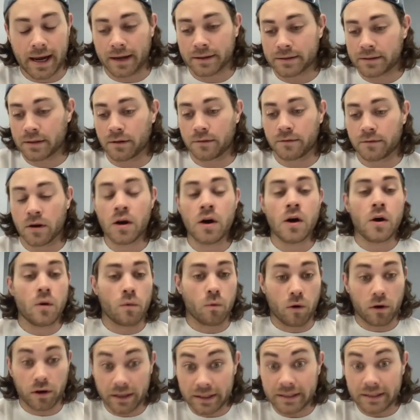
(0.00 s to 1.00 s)
active,
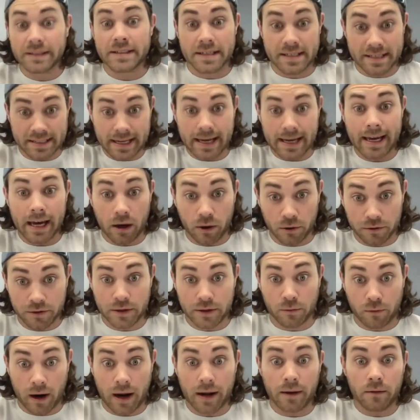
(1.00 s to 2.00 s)
wanting to stay
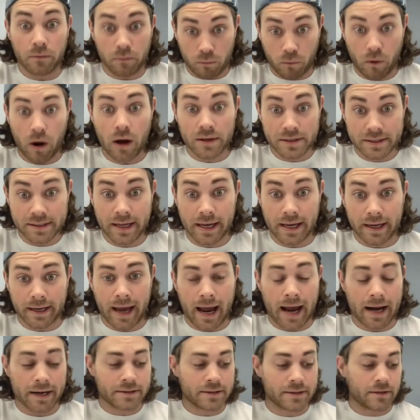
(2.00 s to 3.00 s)
healthy, right, while staying
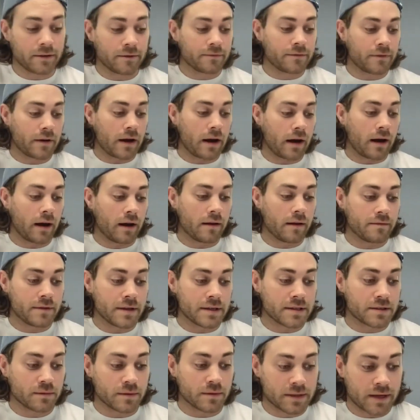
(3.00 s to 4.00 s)
active,
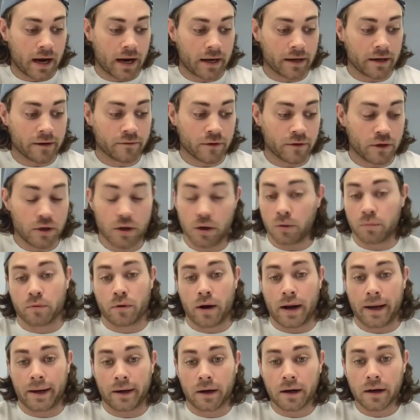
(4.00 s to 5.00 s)
this was kind of a
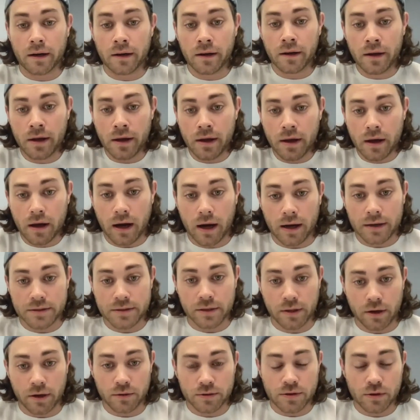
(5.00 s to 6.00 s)
no-brainer
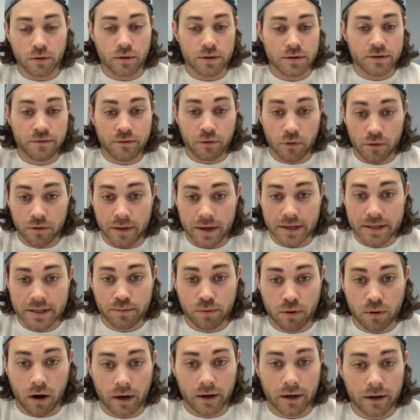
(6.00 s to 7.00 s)
to go towards for this
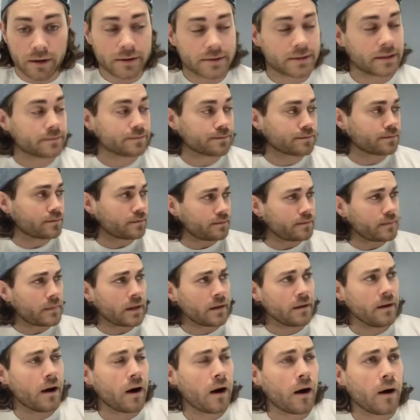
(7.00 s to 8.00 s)
product.
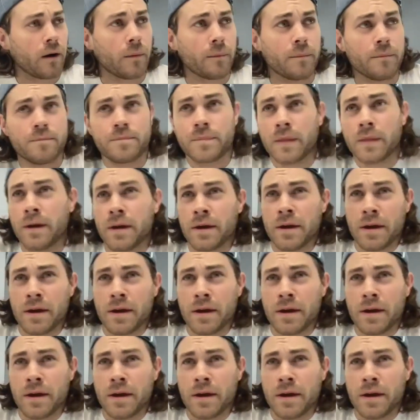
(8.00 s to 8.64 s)
And